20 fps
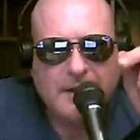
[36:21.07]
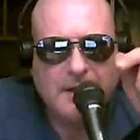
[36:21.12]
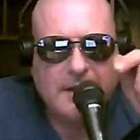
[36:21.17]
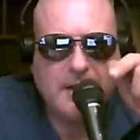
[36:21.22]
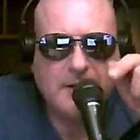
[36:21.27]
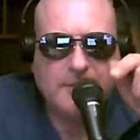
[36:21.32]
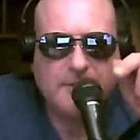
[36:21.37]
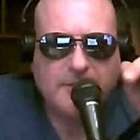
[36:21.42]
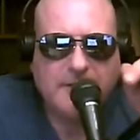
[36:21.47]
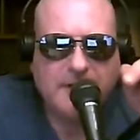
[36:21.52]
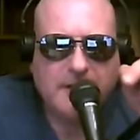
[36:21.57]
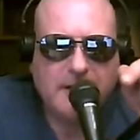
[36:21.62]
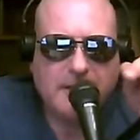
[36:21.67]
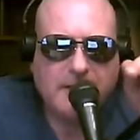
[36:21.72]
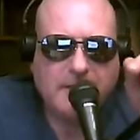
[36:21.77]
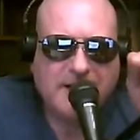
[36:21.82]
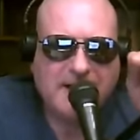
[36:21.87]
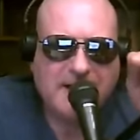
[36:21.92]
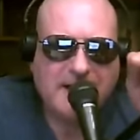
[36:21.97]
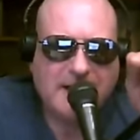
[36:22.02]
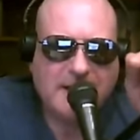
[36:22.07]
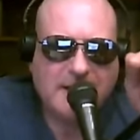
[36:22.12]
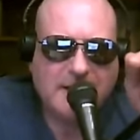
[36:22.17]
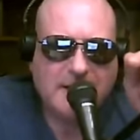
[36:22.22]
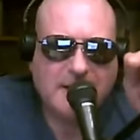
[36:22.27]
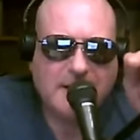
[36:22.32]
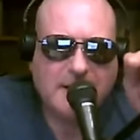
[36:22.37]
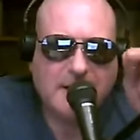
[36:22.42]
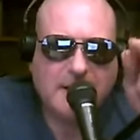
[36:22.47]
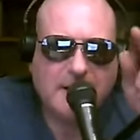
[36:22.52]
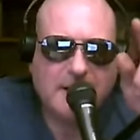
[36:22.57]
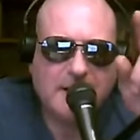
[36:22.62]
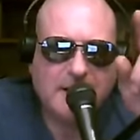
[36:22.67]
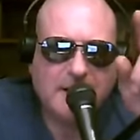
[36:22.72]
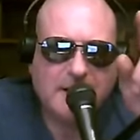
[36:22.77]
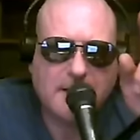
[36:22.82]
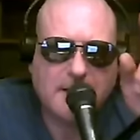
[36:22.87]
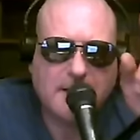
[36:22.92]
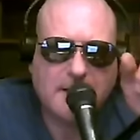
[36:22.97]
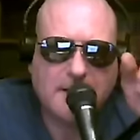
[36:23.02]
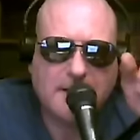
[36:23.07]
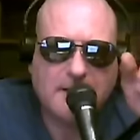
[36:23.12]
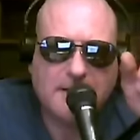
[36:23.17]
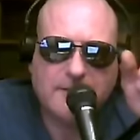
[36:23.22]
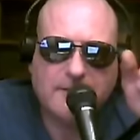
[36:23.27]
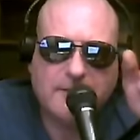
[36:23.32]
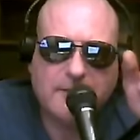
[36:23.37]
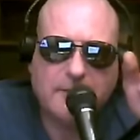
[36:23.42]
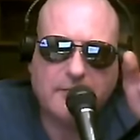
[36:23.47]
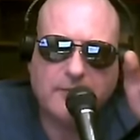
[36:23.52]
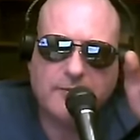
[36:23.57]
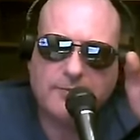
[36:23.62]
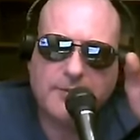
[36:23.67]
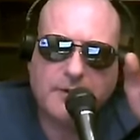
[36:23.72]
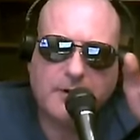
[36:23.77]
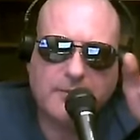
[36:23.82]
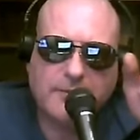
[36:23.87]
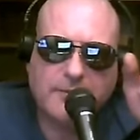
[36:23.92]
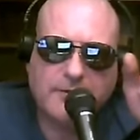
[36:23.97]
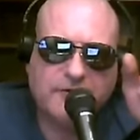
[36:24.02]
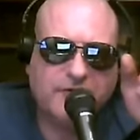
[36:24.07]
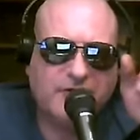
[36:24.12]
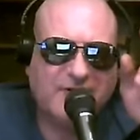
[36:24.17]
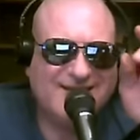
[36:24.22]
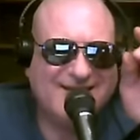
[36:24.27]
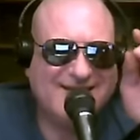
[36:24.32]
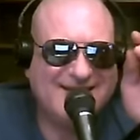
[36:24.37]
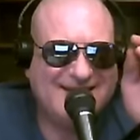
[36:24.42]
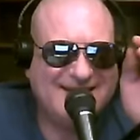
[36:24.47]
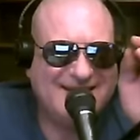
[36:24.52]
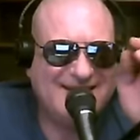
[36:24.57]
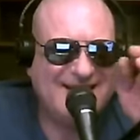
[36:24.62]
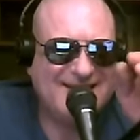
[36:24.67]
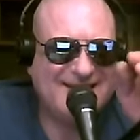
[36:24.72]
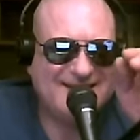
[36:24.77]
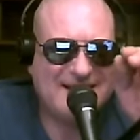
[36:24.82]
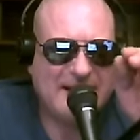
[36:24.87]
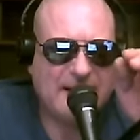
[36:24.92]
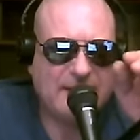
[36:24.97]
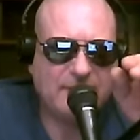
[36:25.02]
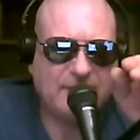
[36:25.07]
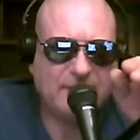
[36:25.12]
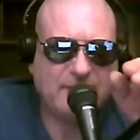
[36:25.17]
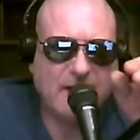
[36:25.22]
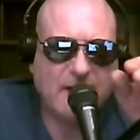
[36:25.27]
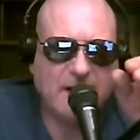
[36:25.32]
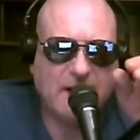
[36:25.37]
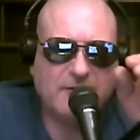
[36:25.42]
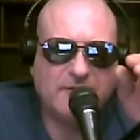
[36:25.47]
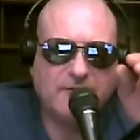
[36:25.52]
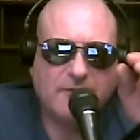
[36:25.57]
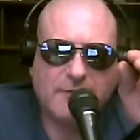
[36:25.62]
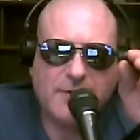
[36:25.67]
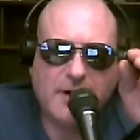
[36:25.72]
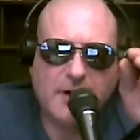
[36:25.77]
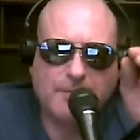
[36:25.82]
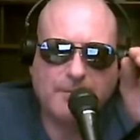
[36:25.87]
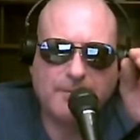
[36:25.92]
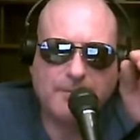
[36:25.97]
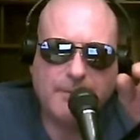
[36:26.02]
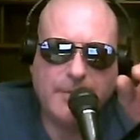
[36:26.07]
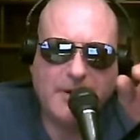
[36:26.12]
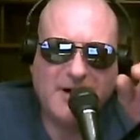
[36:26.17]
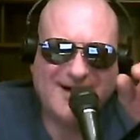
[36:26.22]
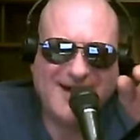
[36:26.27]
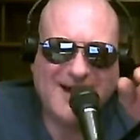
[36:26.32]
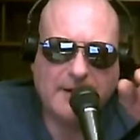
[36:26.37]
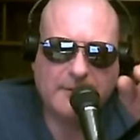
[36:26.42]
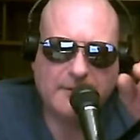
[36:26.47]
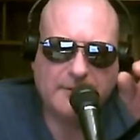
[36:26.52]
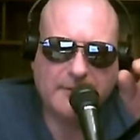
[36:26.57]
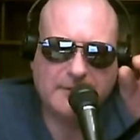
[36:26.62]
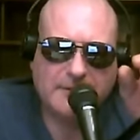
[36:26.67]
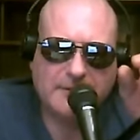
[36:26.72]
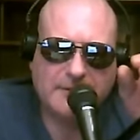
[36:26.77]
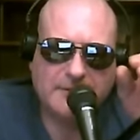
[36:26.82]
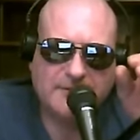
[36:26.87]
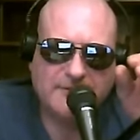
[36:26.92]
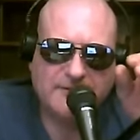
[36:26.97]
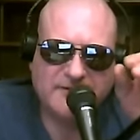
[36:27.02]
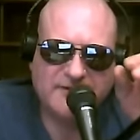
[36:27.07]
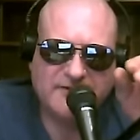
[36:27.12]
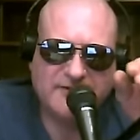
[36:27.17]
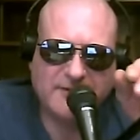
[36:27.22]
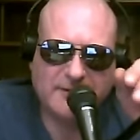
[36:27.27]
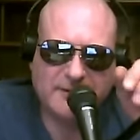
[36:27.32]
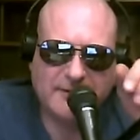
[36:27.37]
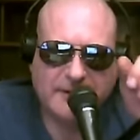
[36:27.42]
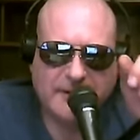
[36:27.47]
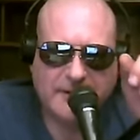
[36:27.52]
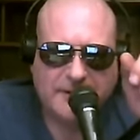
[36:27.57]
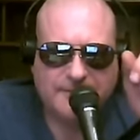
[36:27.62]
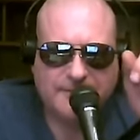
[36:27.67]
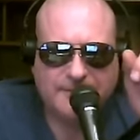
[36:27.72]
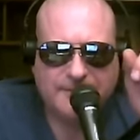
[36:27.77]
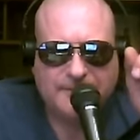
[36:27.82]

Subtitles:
up there in the northern part of Michigan, not that far from our bug-out facility,